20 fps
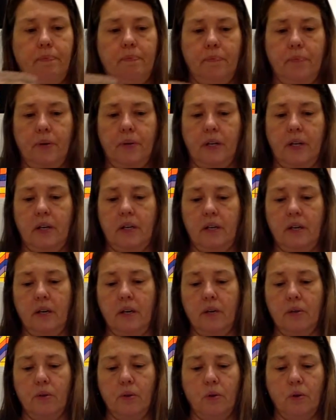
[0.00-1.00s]
put
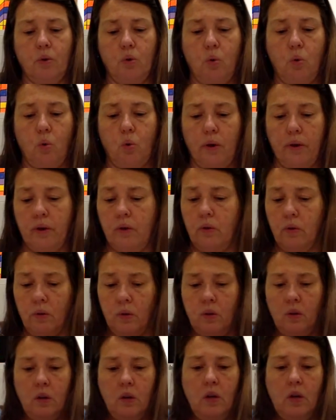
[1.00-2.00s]
another coil
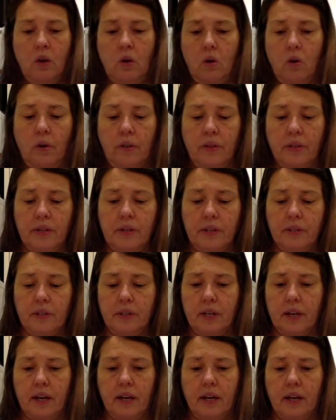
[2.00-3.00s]
on this
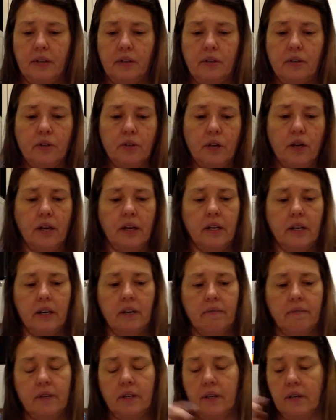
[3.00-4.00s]
side to try and
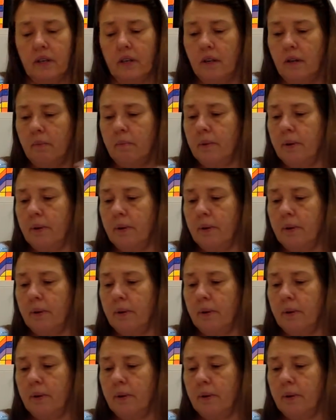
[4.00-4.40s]
even it up.